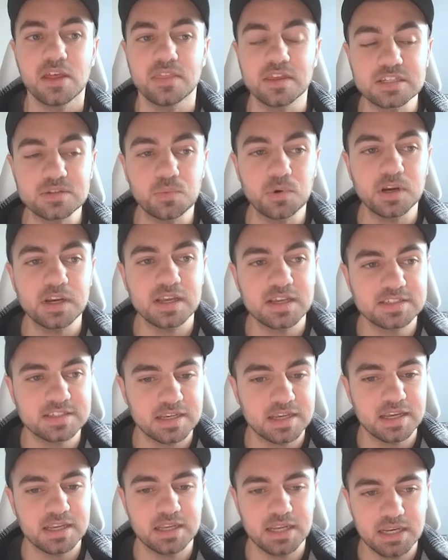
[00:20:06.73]
This one is a
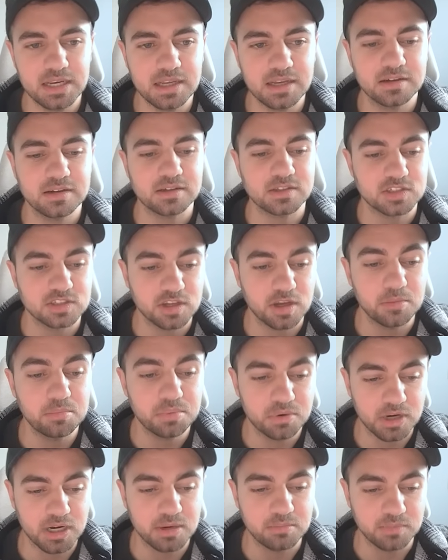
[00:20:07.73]
Canadian
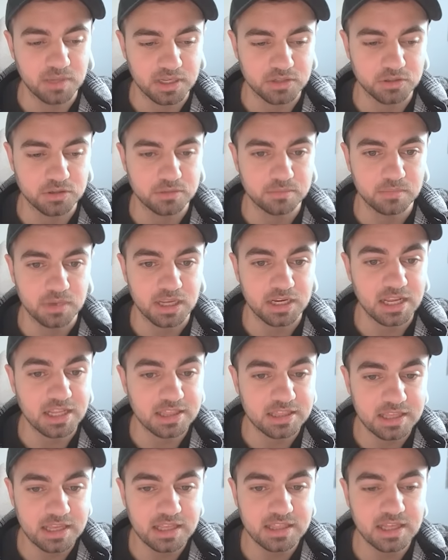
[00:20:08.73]
subprime lender, and I
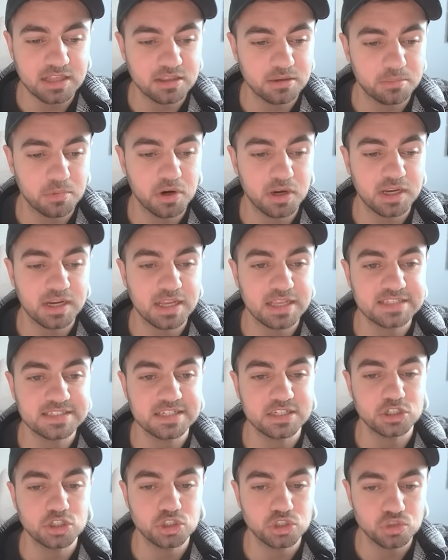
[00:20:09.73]
think that the market is
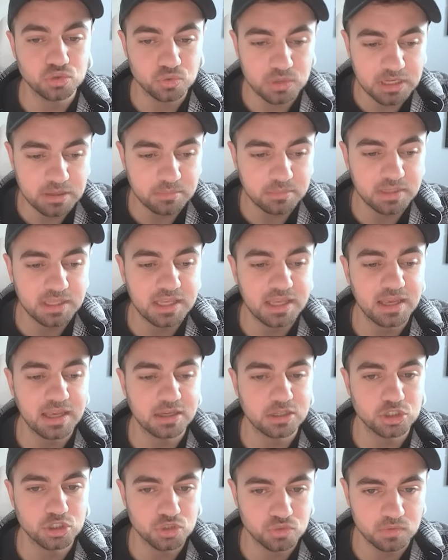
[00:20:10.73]
extremely
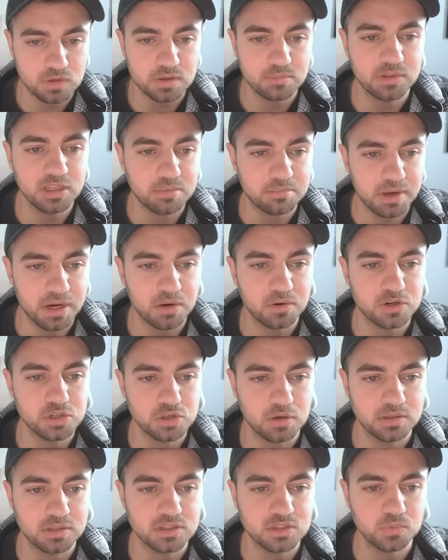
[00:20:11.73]
bearish
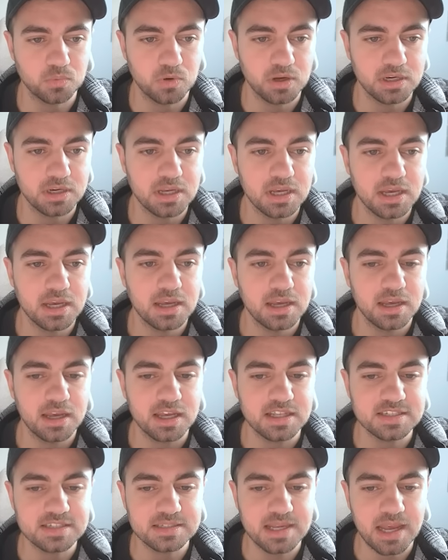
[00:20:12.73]
on this one.
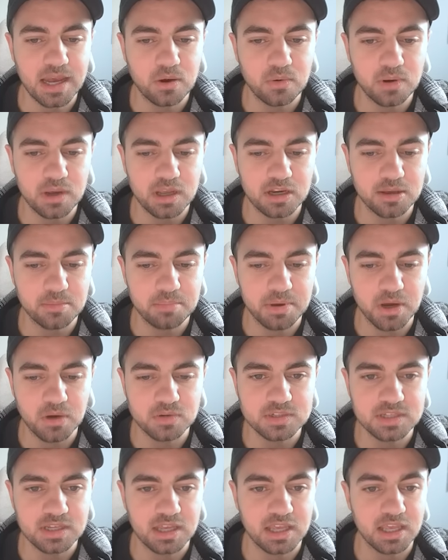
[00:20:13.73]
It's now in
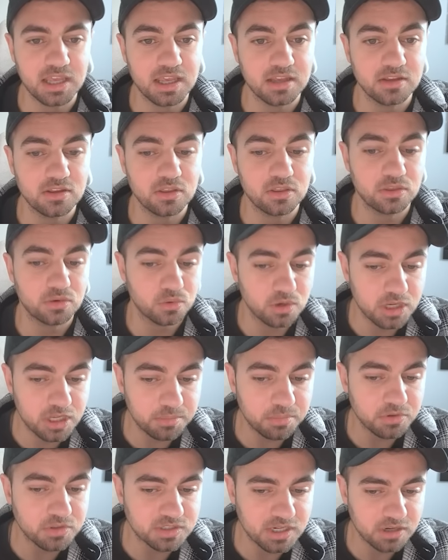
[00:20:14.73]
about a
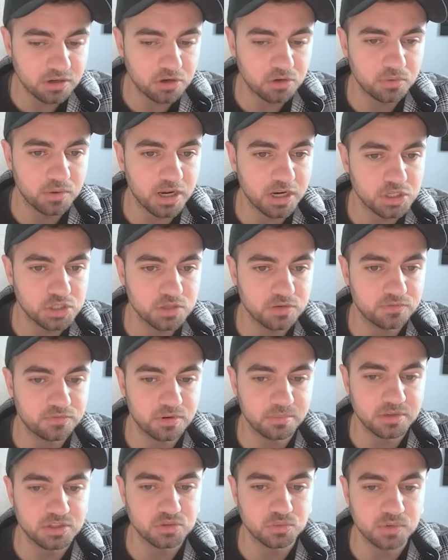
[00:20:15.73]
30% correction
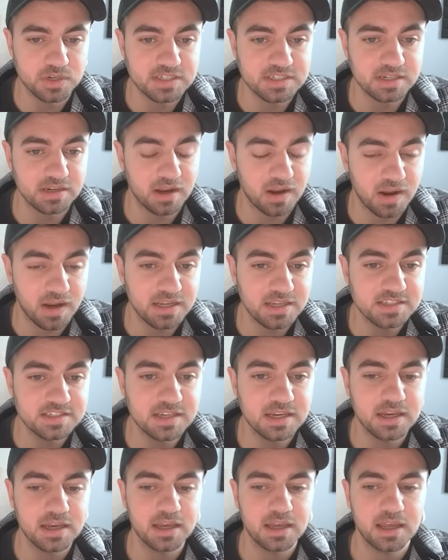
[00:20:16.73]
from its recent highs,
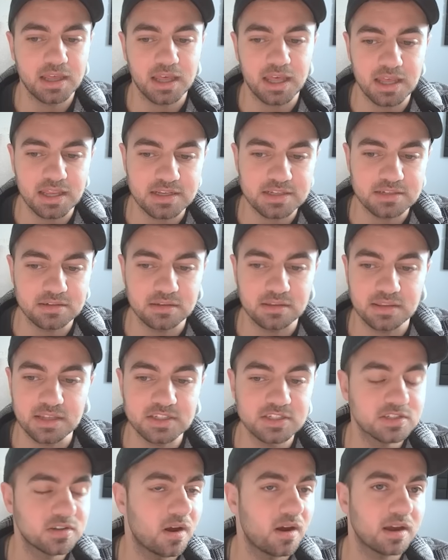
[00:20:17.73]
and this
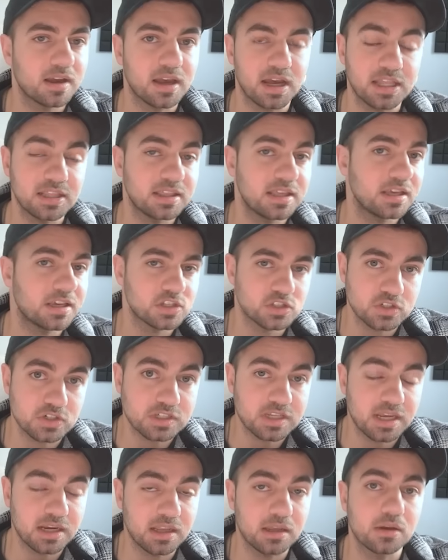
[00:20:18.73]
stock I think is just
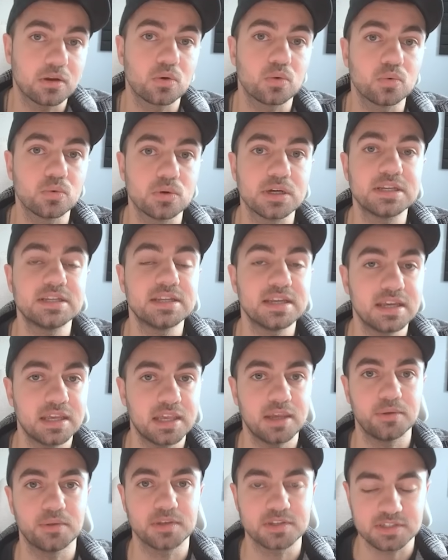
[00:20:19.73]
getting
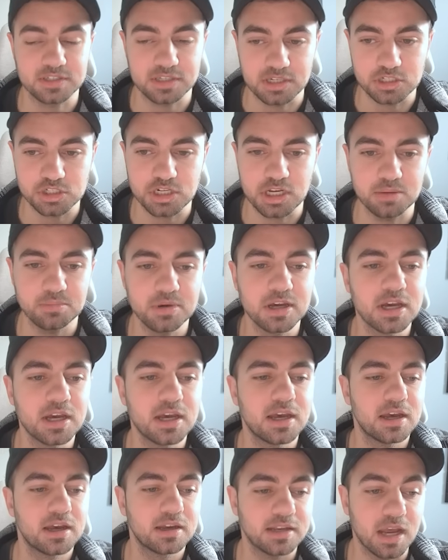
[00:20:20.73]
ridiculously cheap.
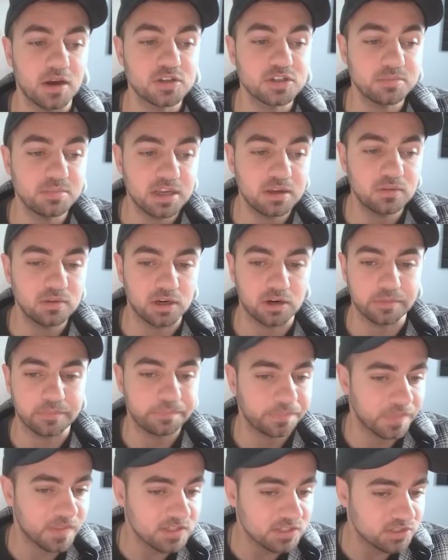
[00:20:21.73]
Now, to be clear,
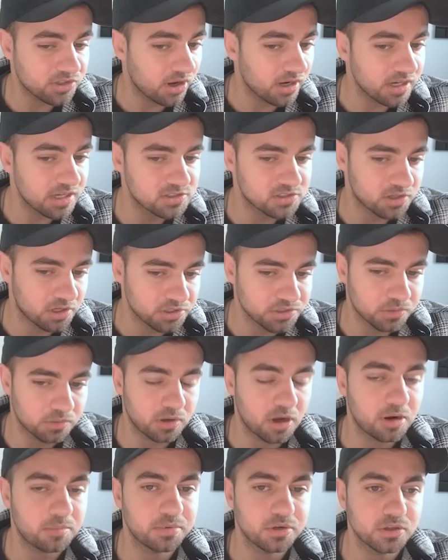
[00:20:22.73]
the stock has also
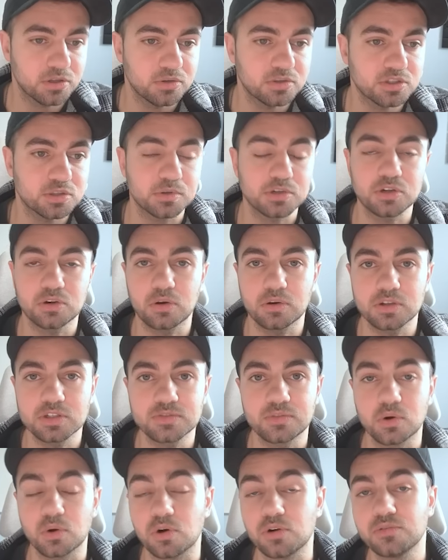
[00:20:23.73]
not produced returns
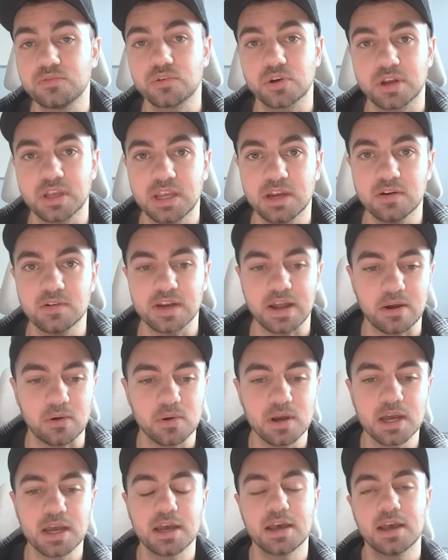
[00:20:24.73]
for over a year now,
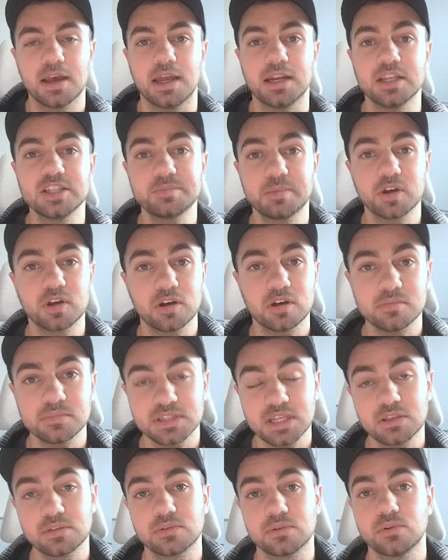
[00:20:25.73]
and it's become
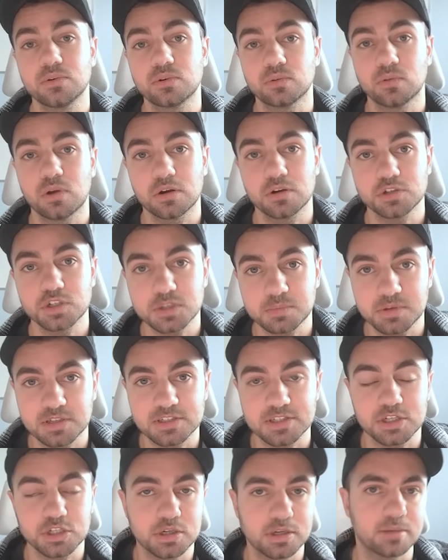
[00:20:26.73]
the third largest
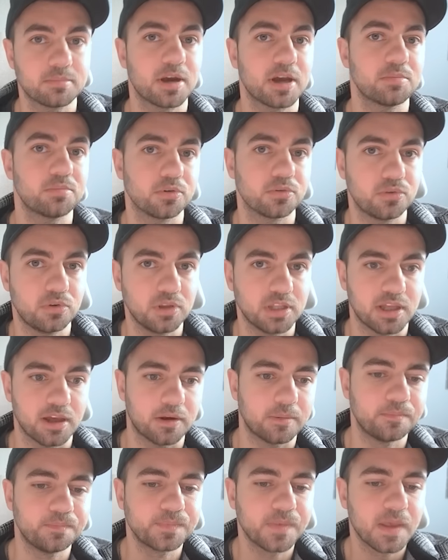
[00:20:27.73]
position in my
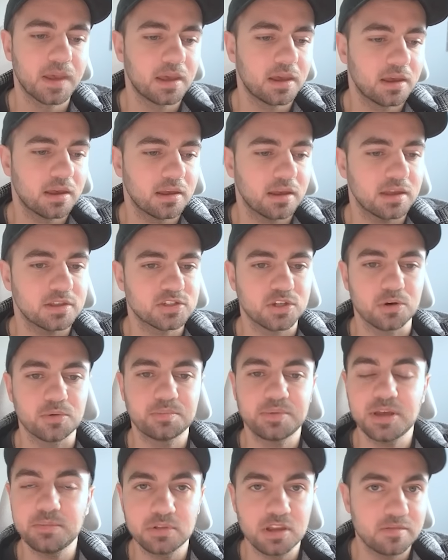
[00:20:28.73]
portfolio. So
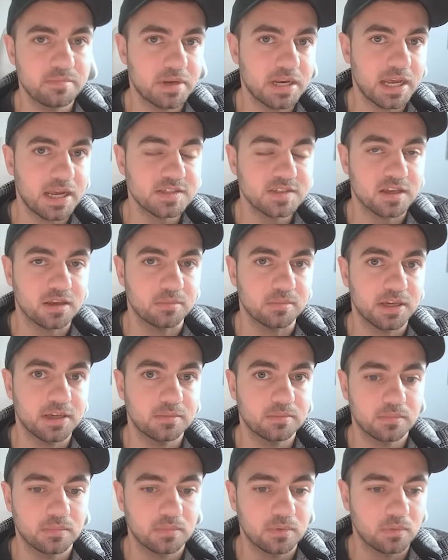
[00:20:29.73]
people have been asking me,
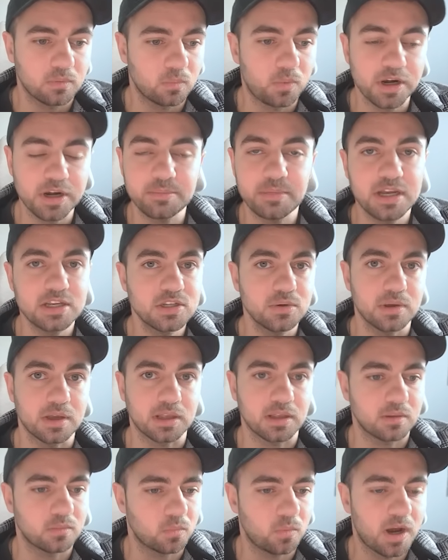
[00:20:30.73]
what am I doing
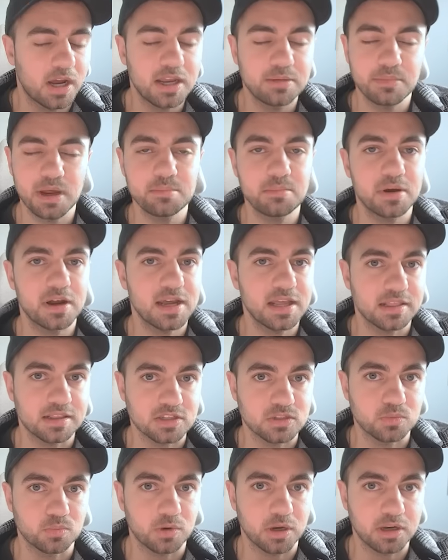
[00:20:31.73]
and why am I buying
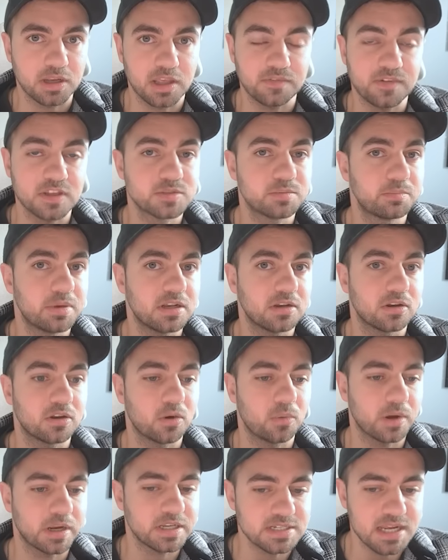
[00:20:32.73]
this one if it's been
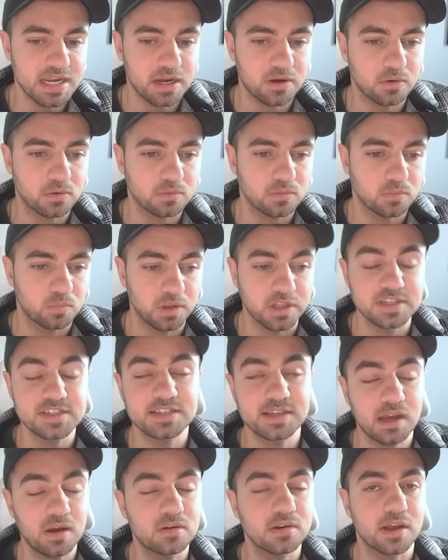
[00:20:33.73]
going down? Well, it's
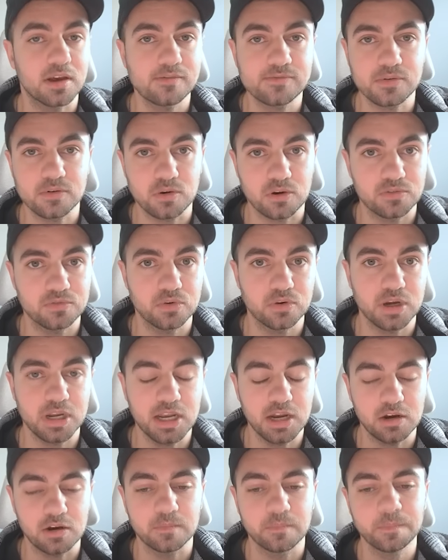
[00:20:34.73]
down now for over a
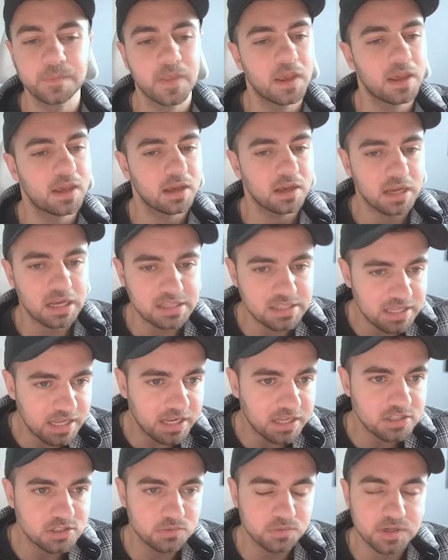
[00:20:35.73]
year. And the
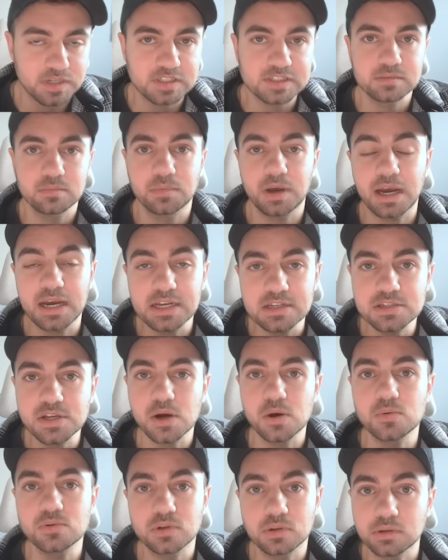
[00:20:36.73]
answer is, I
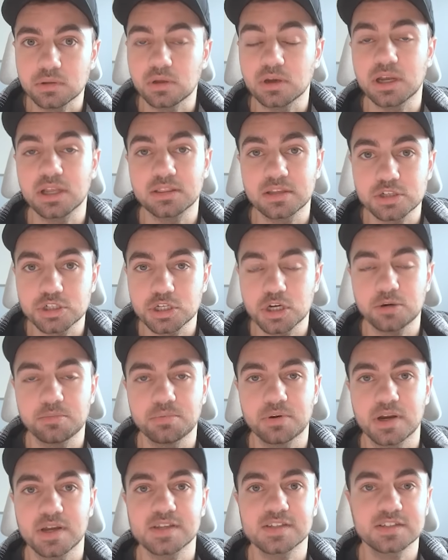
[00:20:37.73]
don't look at the share
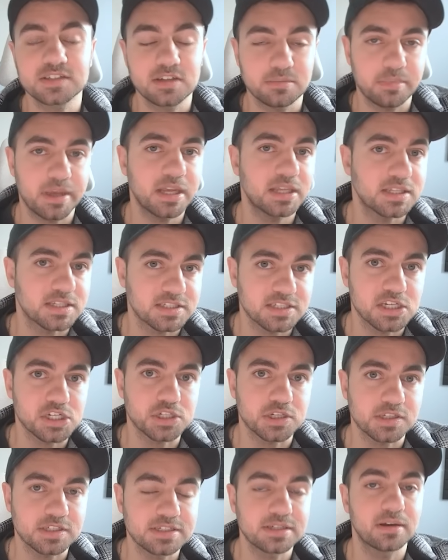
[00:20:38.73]
price to make
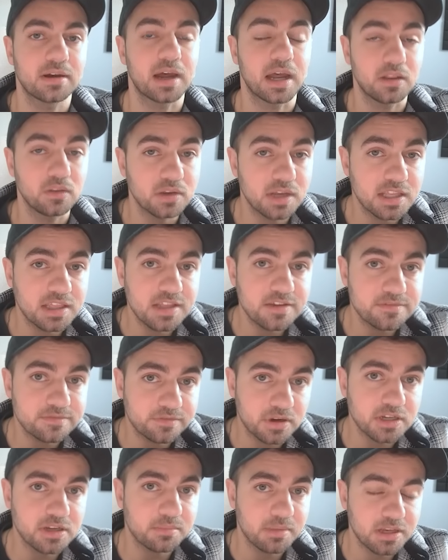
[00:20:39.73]
decisions. I look at the
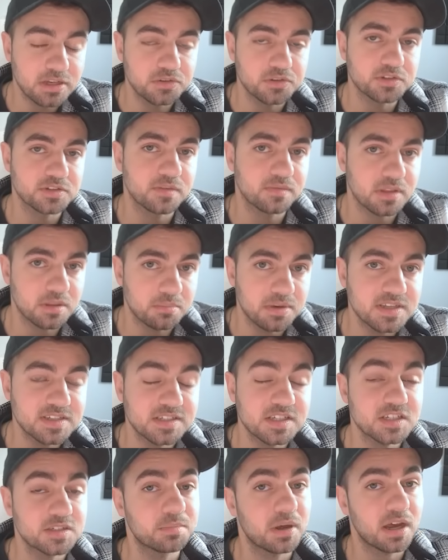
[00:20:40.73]
fundamentals of the
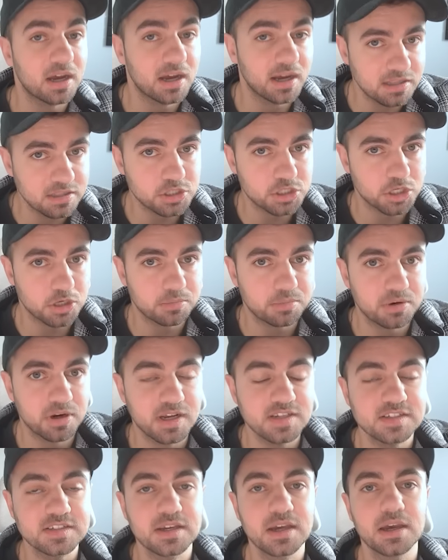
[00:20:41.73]
business behind the share
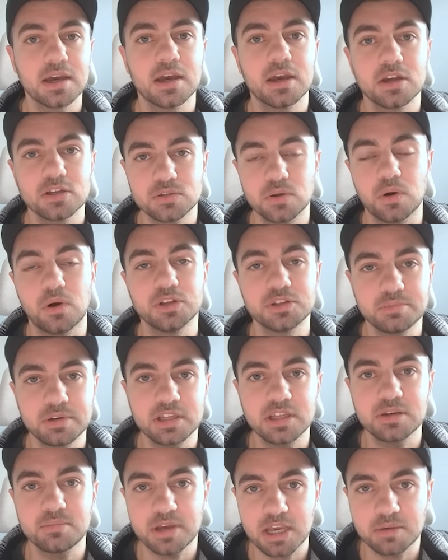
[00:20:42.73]
price to
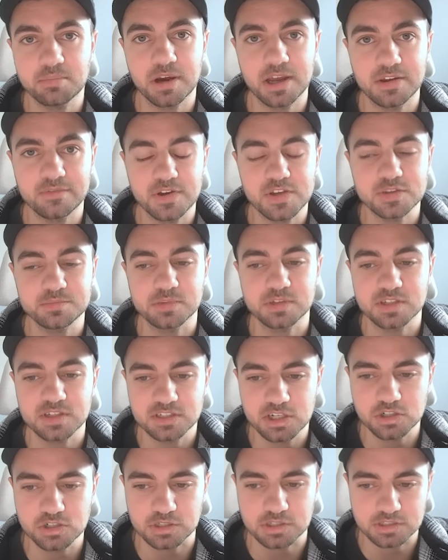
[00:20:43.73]
ultimately make my investment
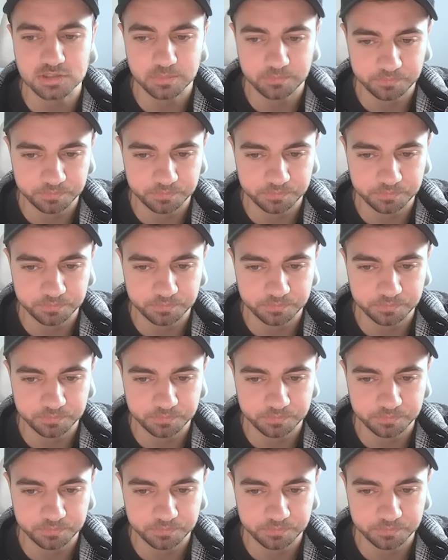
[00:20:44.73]
decisions.